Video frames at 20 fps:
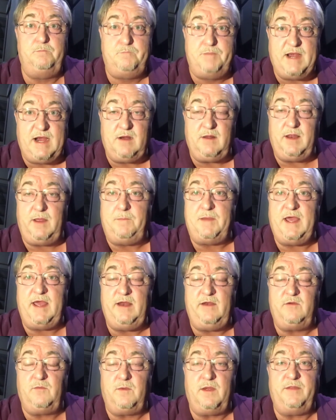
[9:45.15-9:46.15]
Barely
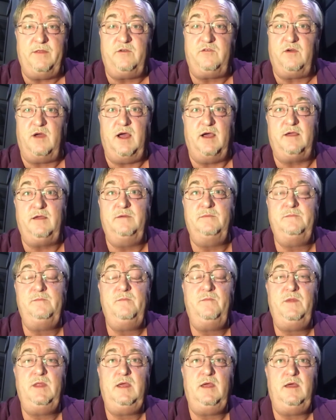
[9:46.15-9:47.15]
paid to run the truck.
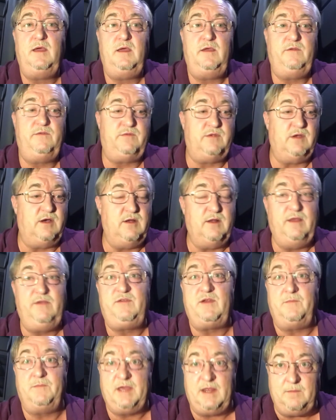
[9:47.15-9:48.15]
So at
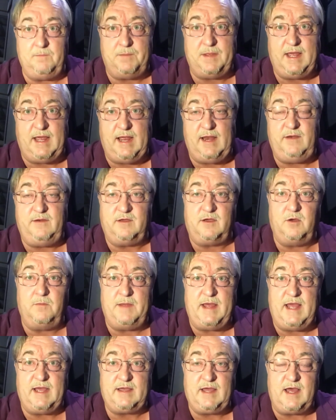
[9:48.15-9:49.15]
least I'm getting paid to go
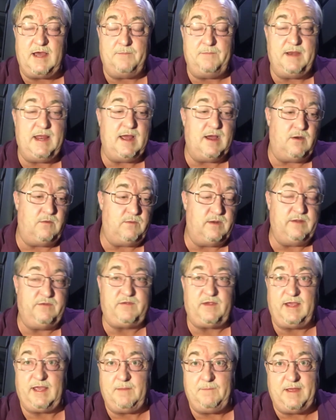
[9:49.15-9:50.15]
back up. Now, once
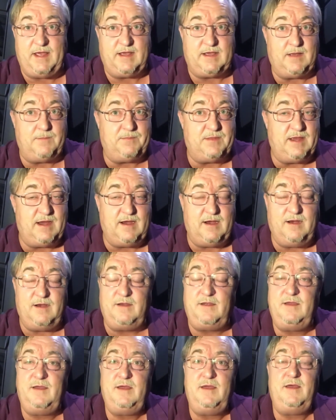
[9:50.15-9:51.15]
I get back up there,
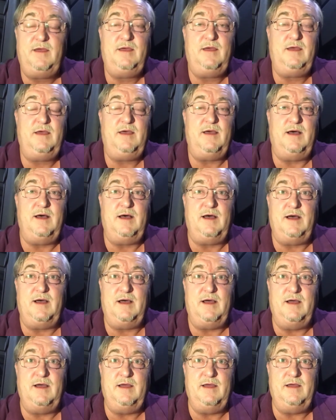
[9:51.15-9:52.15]

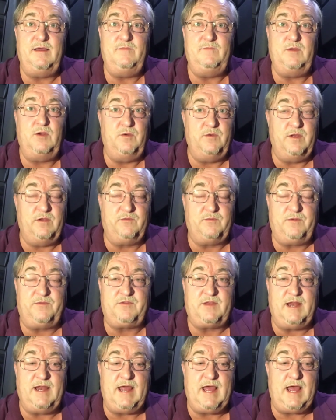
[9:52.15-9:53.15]
who knows what's
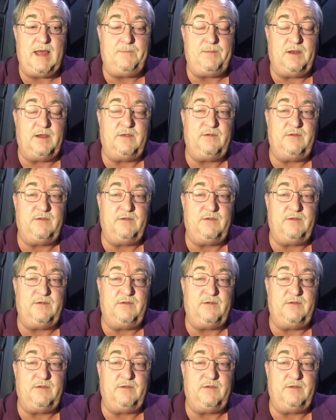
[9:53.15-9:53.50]
going to happen?